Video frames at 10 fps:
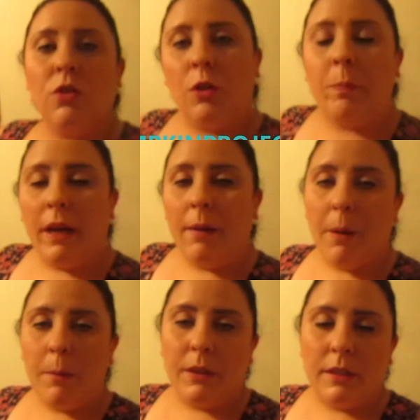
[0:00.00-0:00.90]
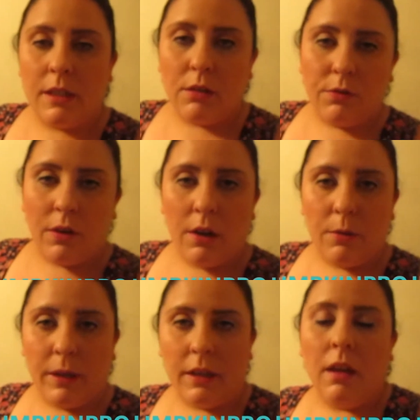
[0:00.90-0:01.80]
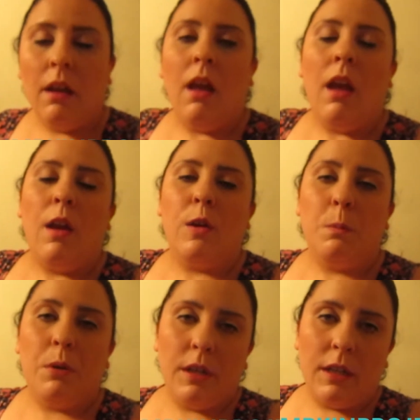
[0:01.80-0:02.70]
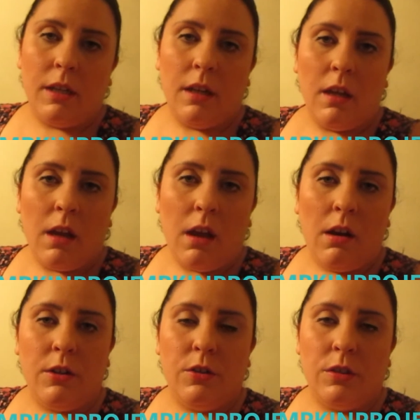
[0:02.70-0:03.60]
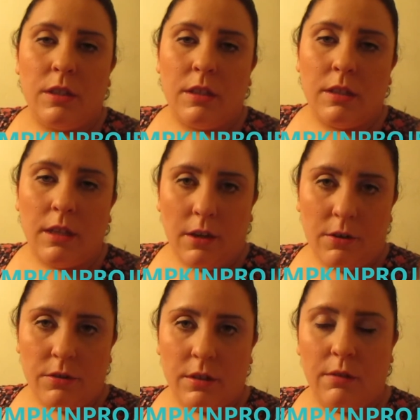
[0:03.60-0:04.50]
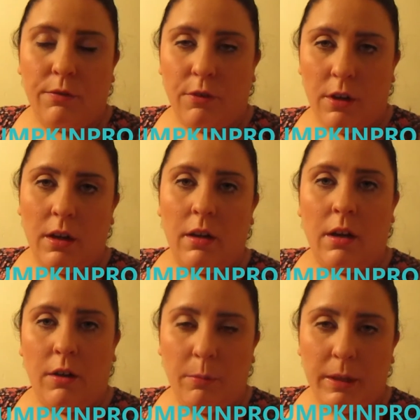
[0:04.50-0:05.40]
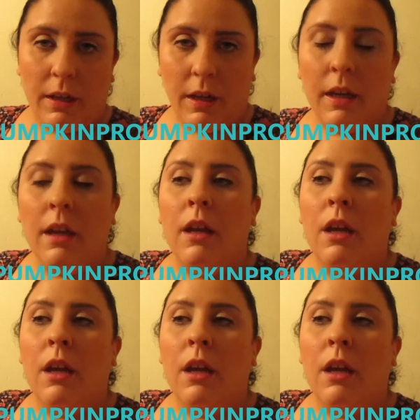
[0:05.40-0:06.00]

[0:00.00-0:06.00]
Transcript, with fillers: So you paint a pumpkin teal for Halloween, and you put it on your stairs in the front on Halloween night.